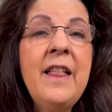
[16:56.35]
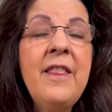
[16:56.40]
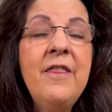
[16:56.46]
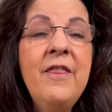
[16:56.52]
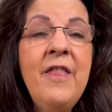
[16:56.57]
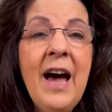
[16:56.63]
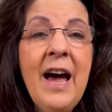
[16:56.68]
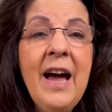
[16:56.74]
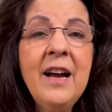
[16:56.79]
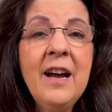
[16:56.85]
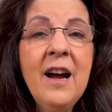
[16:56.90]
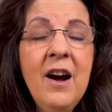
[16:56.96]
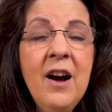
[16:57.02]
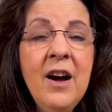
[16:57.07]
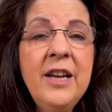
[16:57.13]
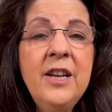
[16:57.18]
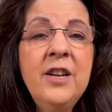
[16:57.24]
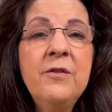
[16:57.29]
That
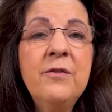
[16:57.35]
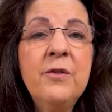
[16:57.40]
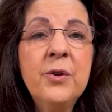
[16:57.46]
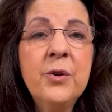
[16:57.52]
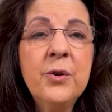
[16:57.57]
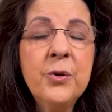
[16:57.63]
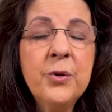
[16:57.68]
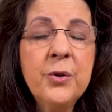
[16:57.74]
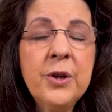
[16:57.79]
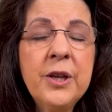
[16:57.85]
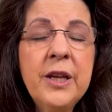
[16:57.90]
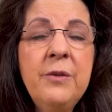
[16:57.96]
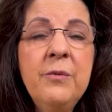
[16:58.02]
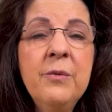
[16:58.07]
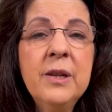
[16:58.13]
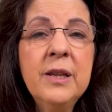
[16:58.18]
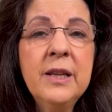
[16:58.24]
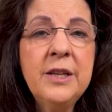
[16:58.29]
kind of early
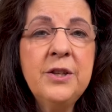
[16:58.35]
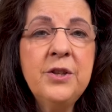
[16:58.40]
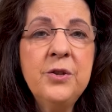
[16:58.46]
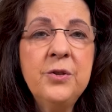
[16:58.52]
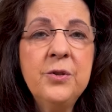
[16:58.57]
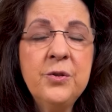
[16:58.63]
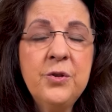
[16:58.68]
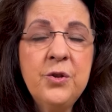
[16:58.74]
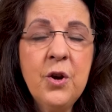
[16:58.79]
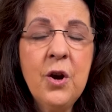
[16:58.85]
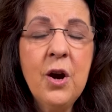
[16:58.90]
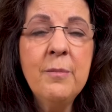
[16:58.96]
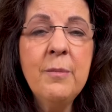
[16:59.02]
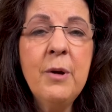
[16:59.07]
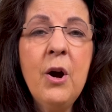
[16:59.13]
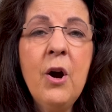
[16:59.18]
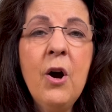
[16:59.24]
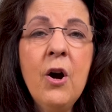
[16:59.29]
relational
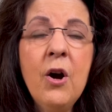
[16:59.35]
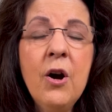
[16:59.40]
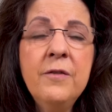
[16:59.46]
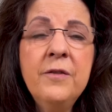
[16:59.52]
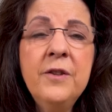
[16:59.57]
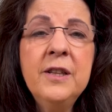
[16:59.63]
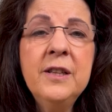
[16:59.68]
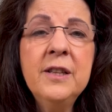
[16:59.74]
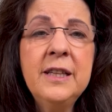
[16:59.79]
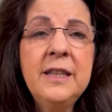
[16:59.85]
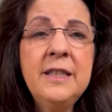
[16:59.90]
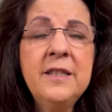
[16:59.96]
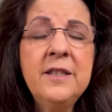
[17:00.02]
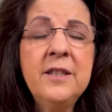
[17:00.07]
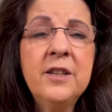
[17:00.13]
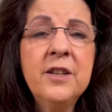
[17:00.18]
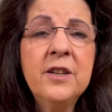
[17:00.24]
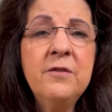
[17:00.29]
trauma often leads
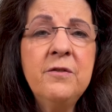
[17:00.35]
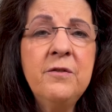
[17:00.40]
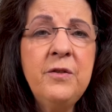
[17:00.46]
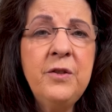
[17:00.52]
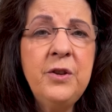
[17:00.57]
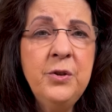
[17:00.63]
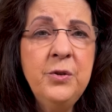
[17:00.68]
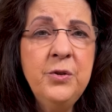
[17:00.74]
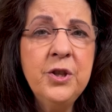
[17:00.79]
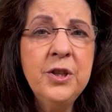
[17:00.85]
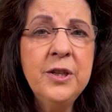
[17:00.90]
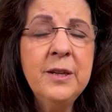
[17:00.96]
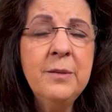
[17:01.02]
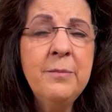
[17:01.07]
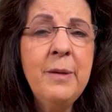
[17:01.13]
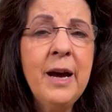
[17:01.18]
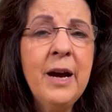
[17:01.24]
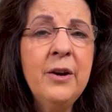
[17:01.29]
to confusion
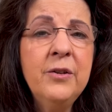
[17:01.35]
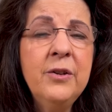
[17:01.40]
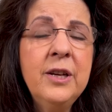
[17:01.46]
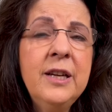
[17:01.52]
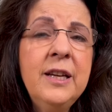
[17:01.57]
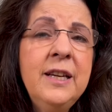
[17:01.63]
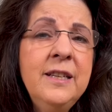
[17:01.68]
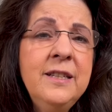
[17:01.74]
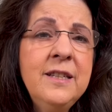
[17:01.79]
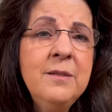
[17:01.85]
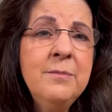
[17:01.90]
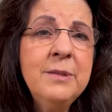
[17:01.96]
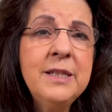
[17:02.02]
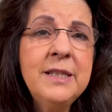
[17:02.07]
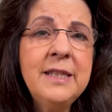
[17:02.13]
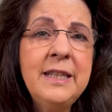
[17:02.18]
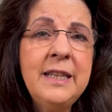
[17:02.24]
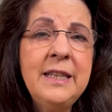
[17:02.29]
about
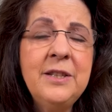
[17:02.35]
intimacy,